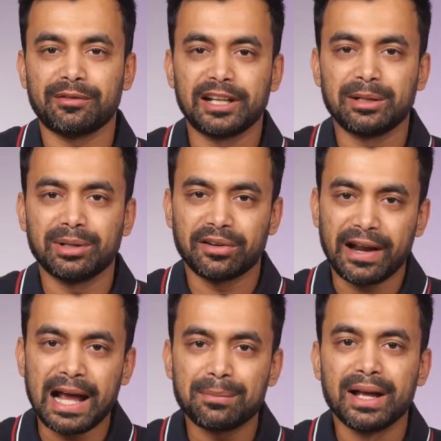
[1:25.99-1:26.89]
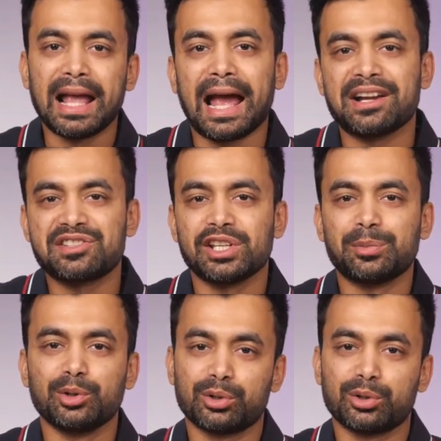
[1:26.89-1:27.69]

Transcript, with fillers: available RAM and C P